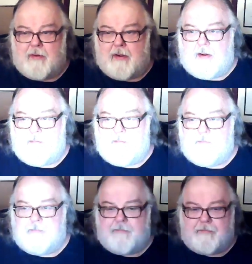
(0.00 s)
um,
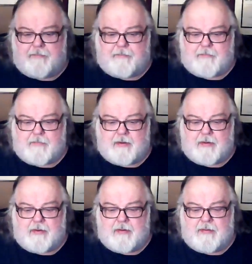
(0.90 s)

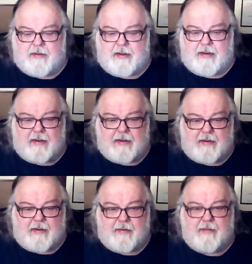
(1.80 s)
the uh,
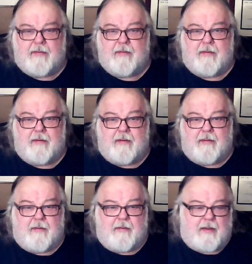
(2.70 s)

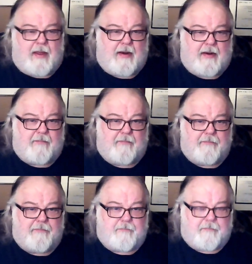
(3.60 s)
editing,
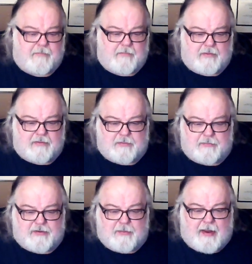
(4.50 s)
some
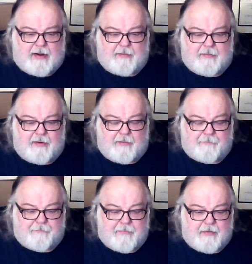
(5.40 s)
some editing here.
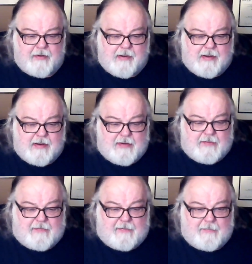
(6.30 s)

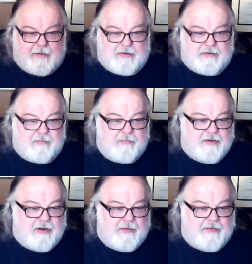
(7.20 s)
So let me
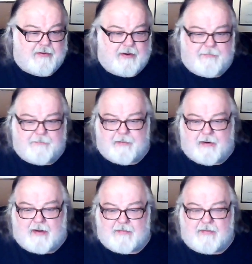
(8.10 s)
share the screen.
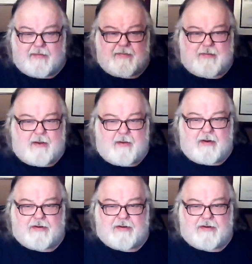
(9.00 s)
All right, so this is a,